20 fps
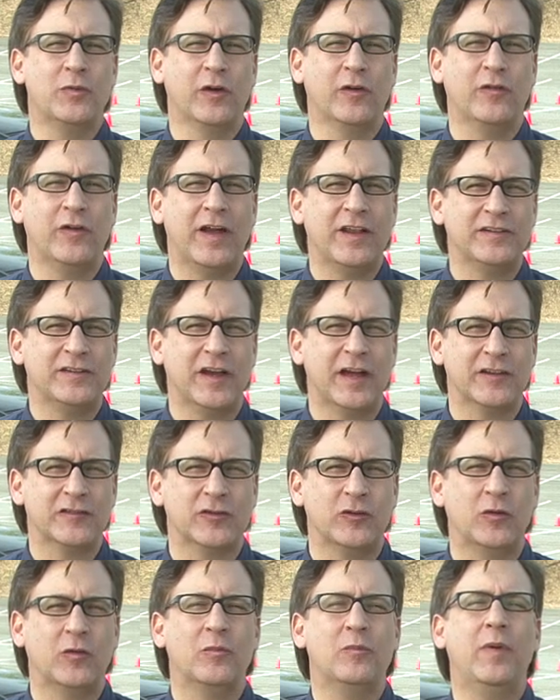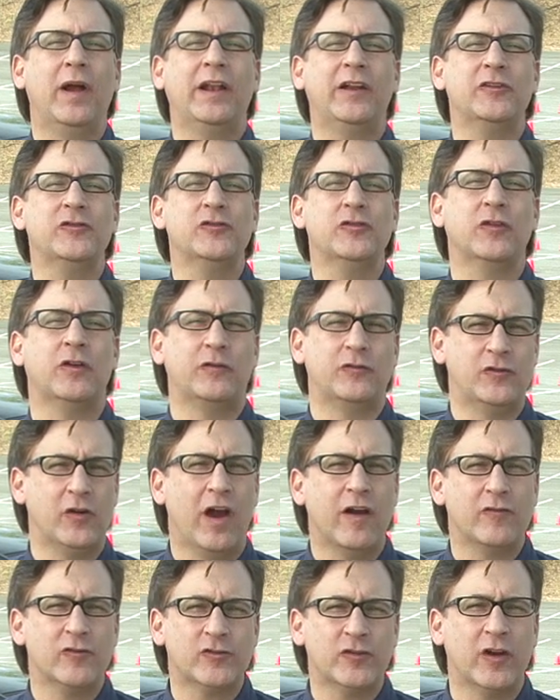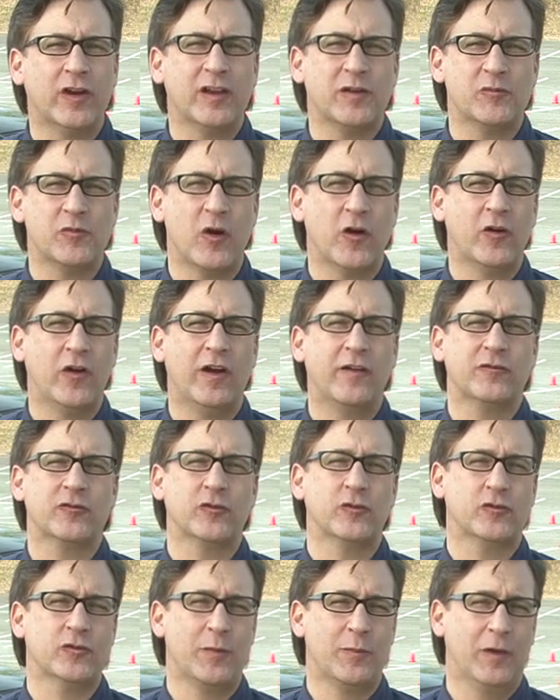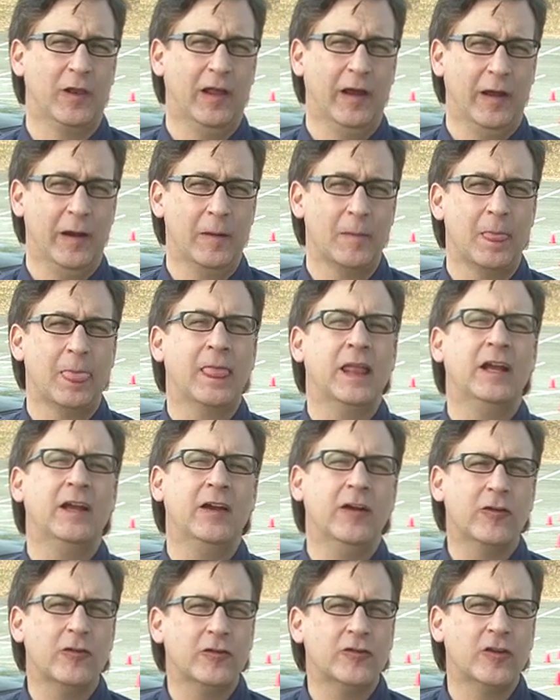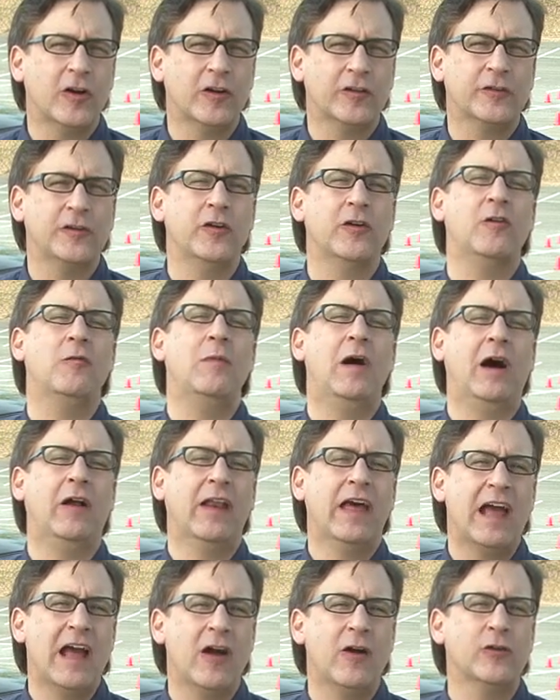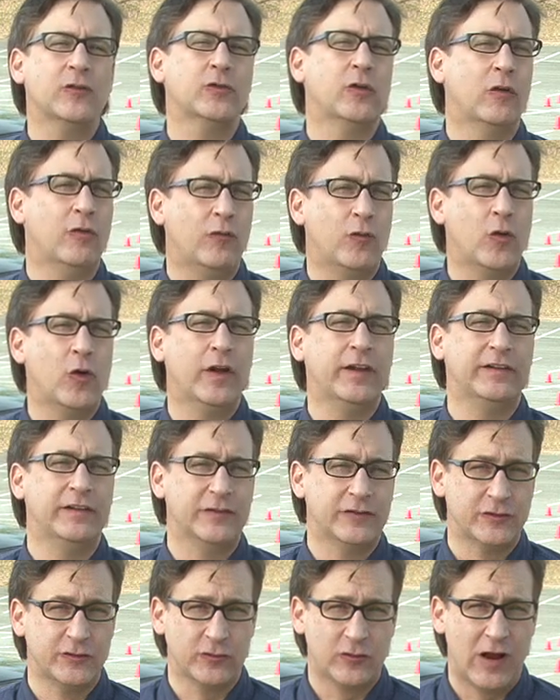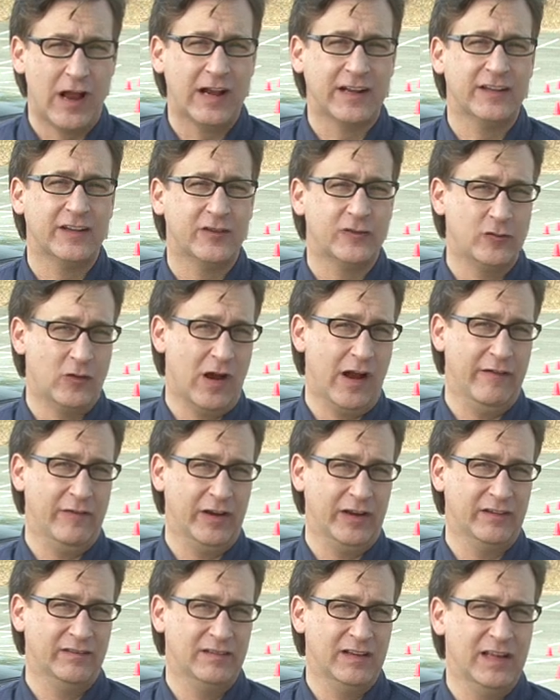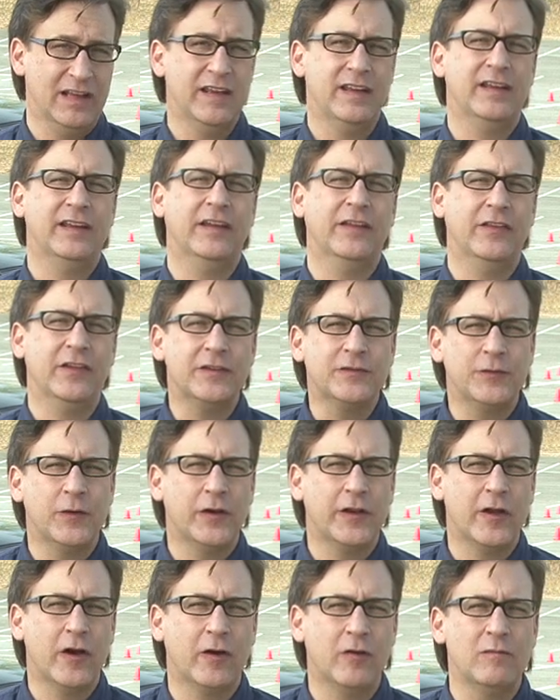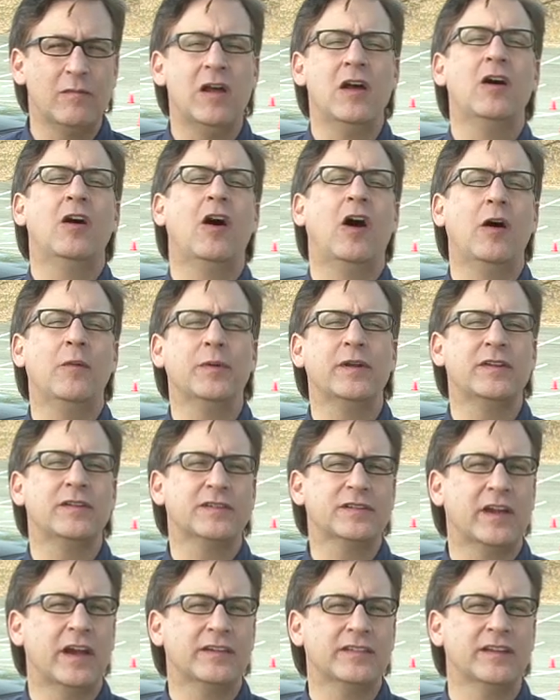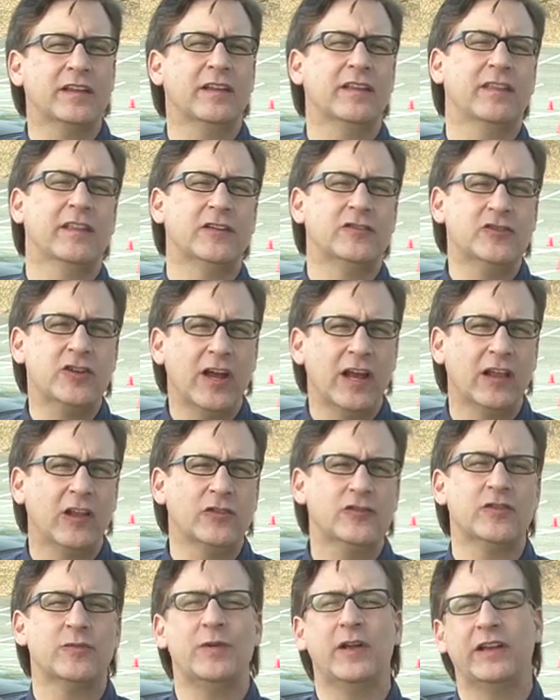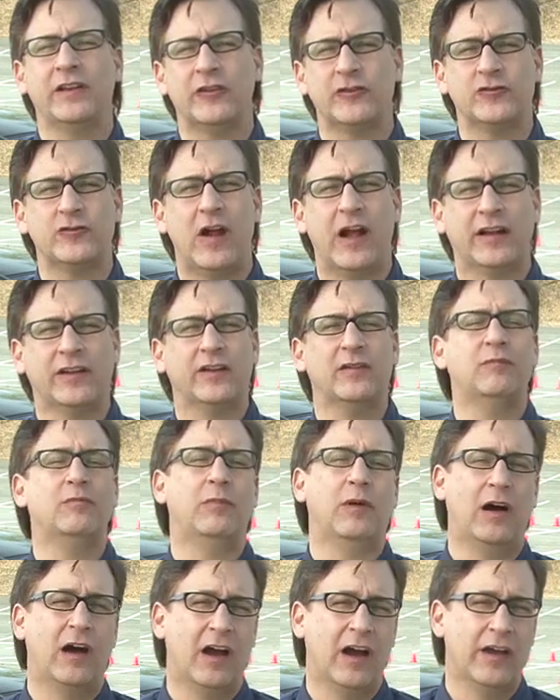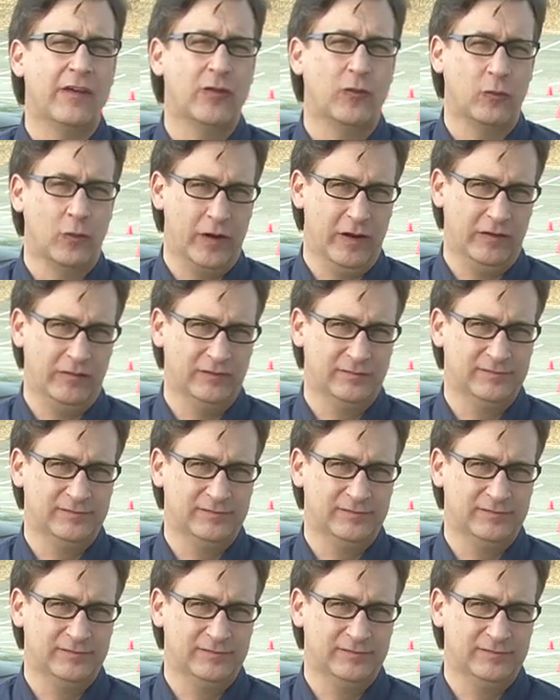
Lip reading: Bill Van Tassel, Manager of Driver Training Programs for AAA, here to talk to you about how to avoid distracted driving. In this video, I'll be discussing the challenge of being distracted behind the wheel.